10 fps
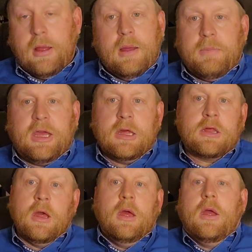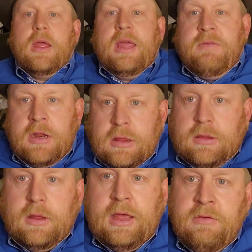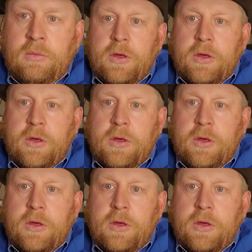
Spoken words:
Because even with